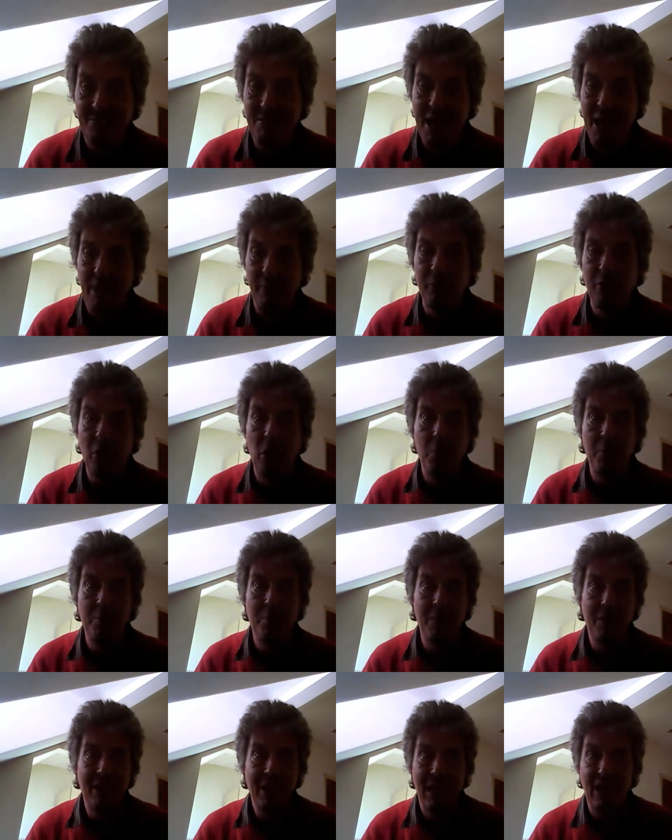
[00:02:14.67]
around
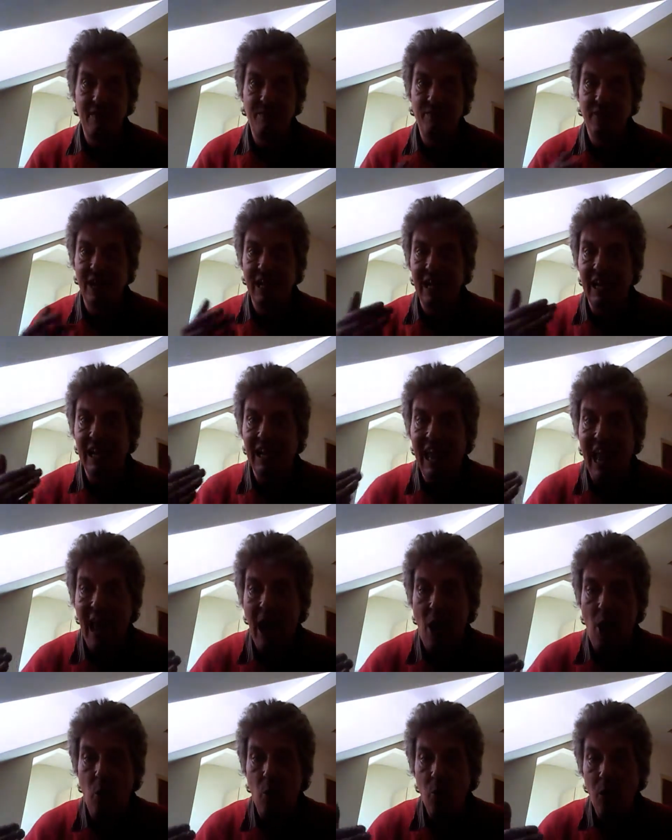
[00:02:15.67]
them if they
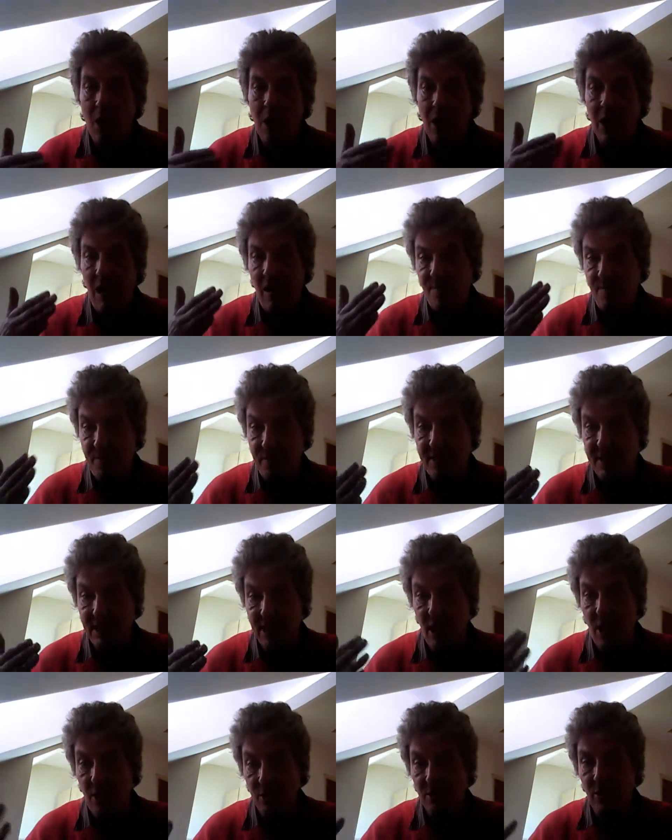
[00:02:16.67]
allow a
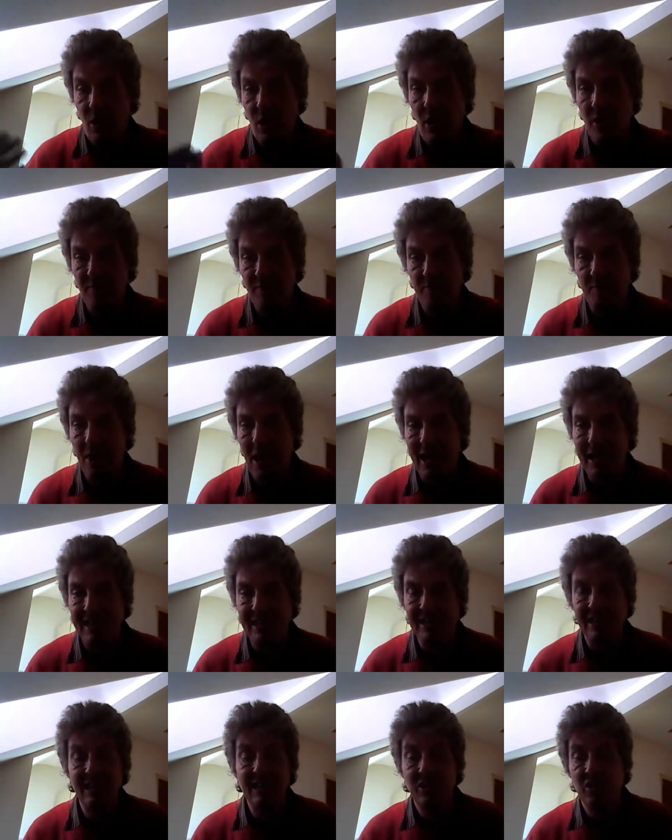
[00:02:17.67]
video that I've
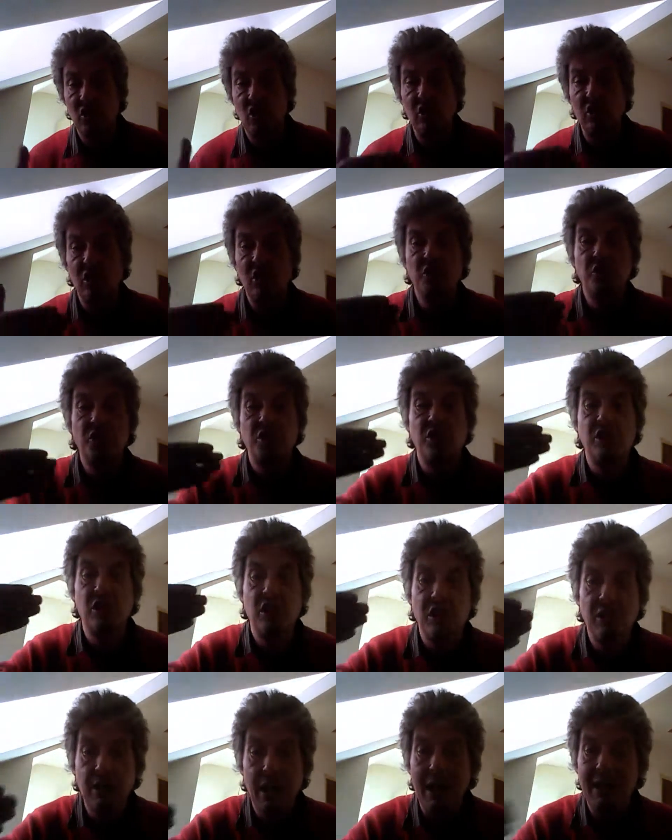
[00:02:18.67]
made to just
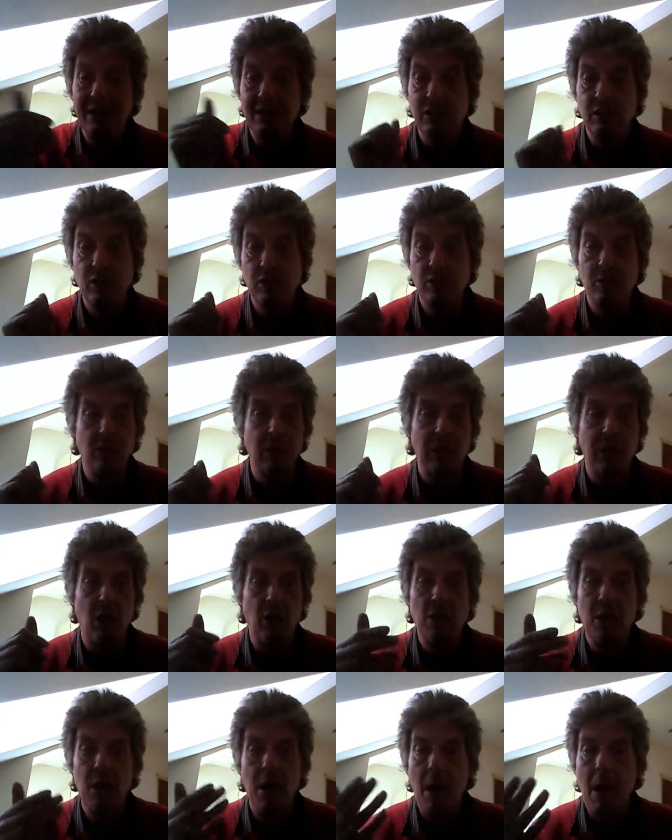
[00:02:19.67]
get,
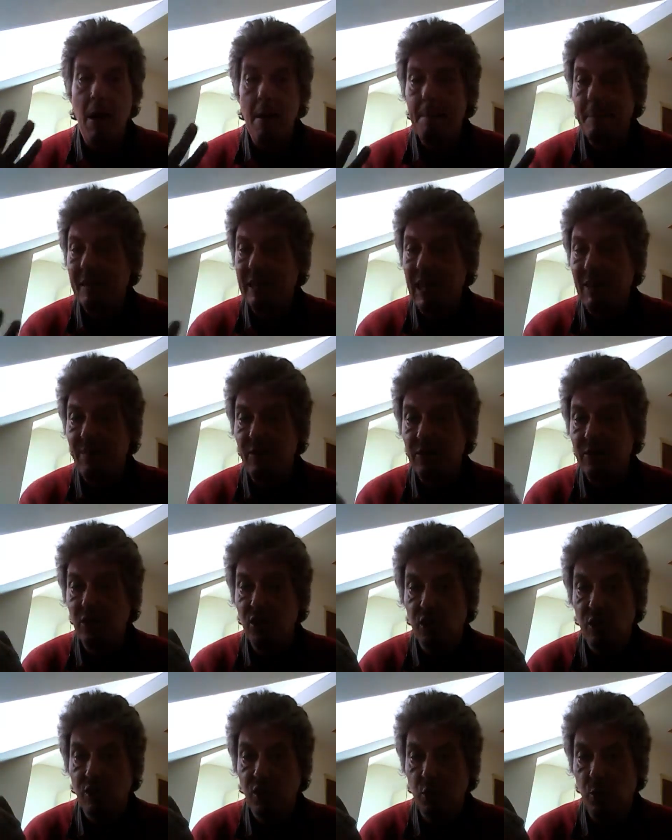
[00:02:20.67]
given
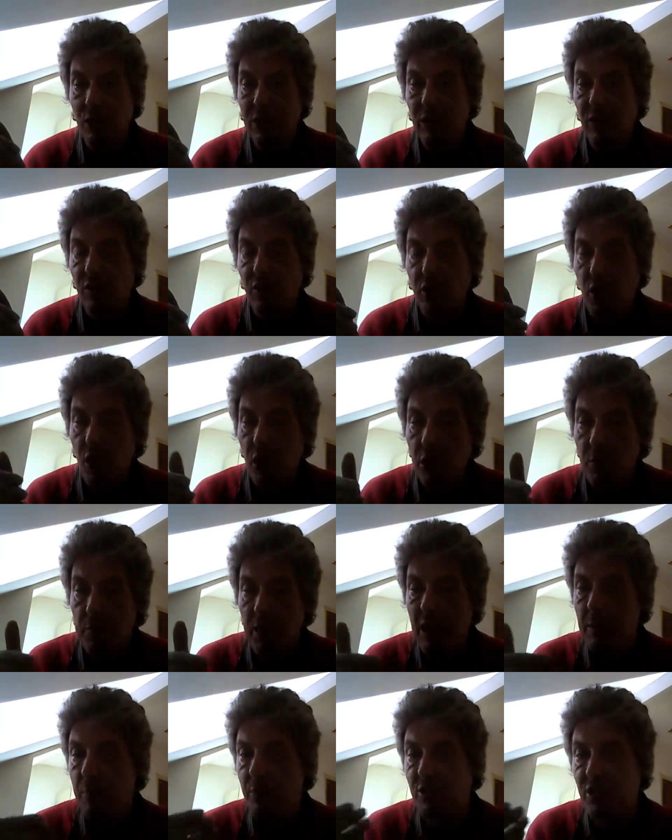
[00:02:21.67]
to 20 or 30
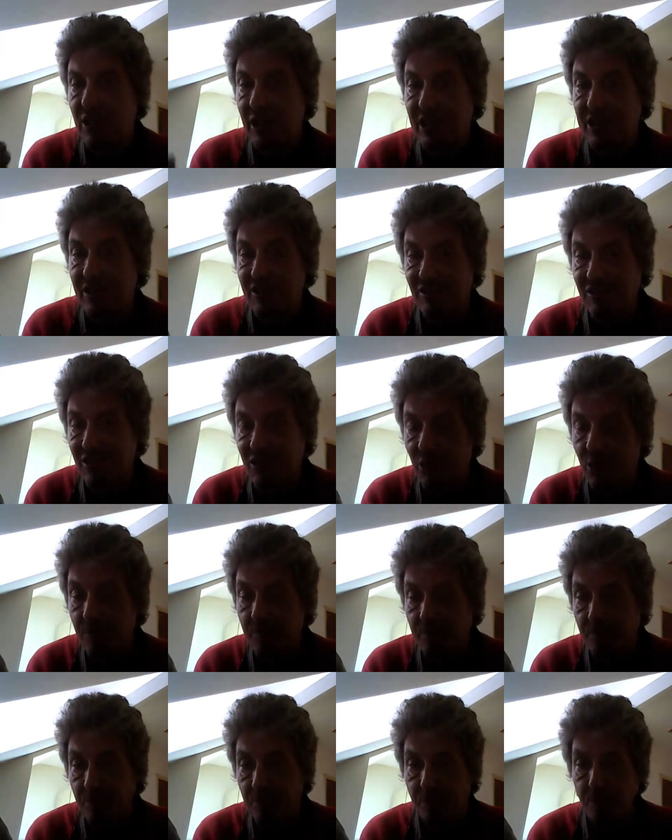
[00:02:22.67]
people to listen to.
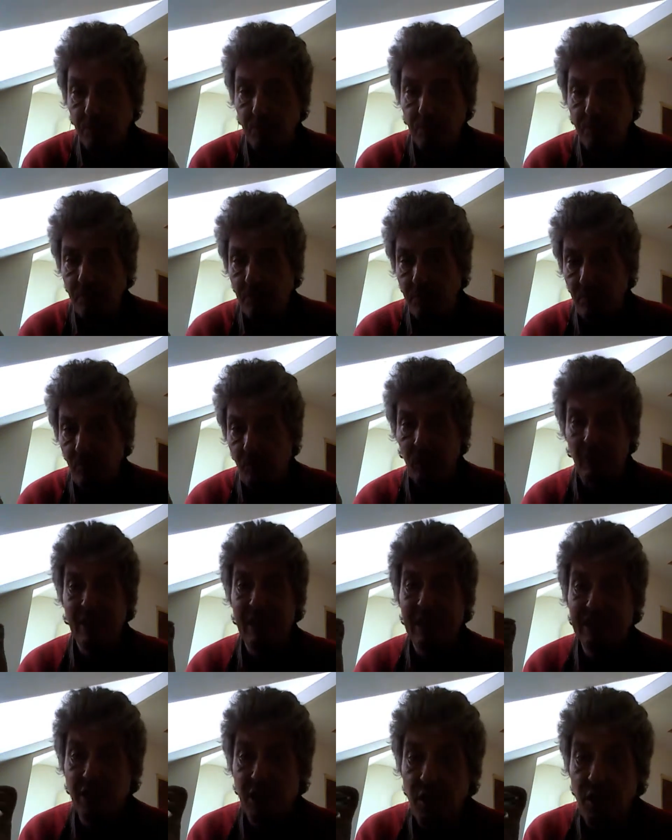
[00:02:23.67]
They're